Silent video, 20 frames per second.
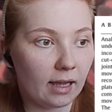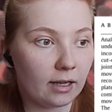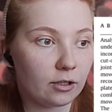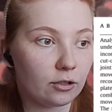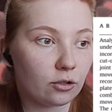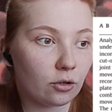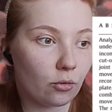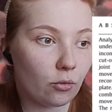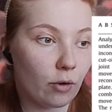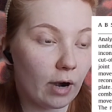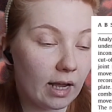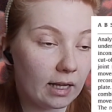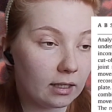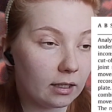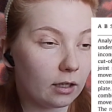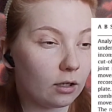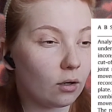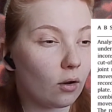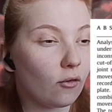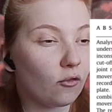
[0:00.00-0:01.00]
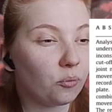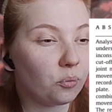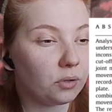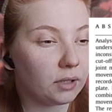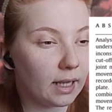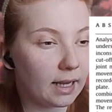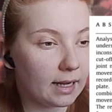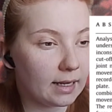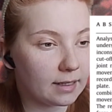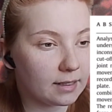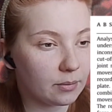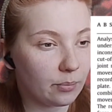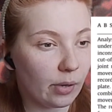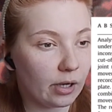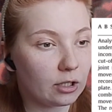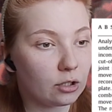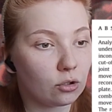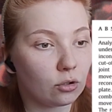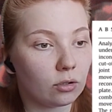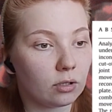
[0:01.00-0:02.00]
means
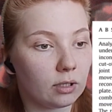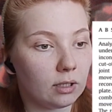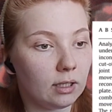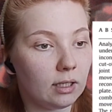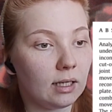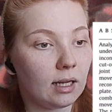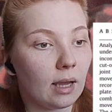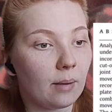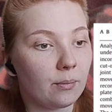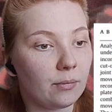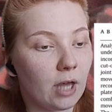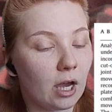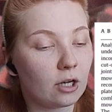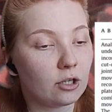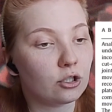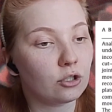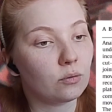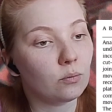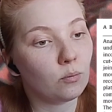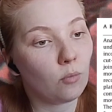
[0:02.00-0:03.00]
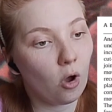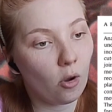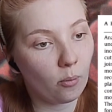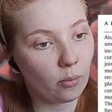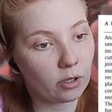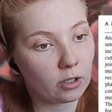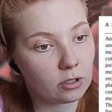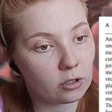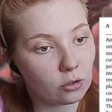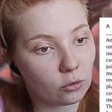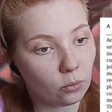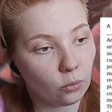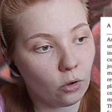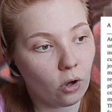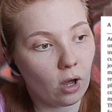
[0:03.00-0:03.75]
average and standard deviation,